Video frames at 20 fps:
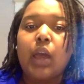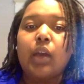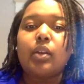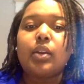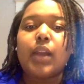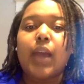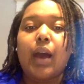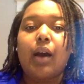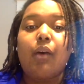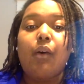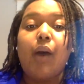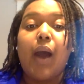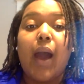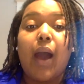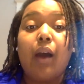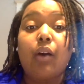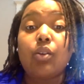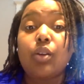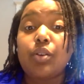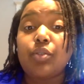Now,
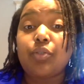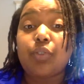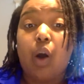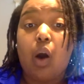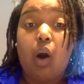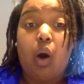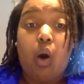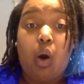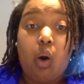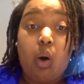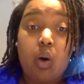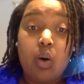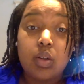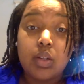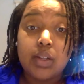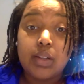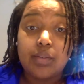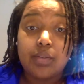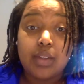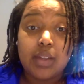out of
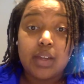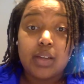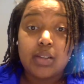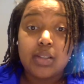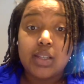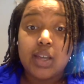all of these